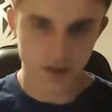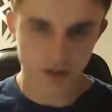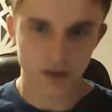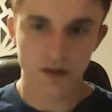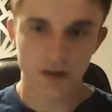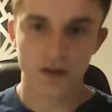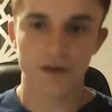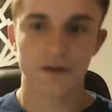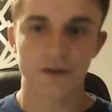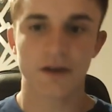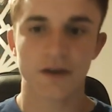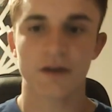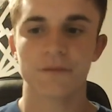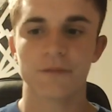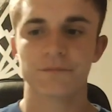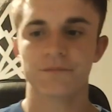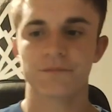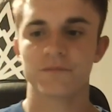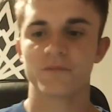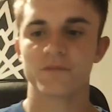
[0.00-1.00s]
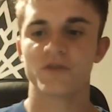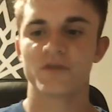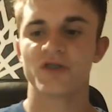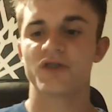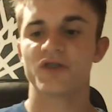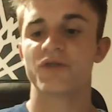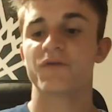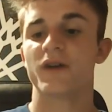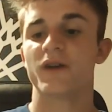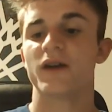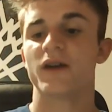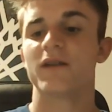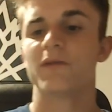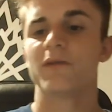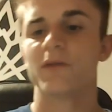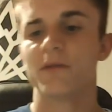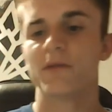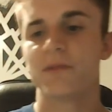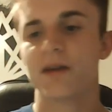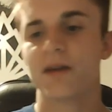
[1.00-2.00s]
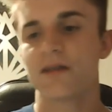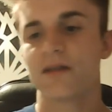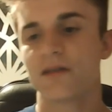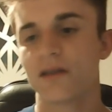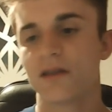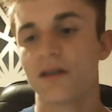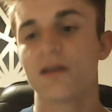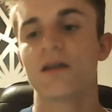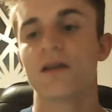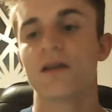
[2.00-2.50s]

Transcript: Okay, just the final one basically.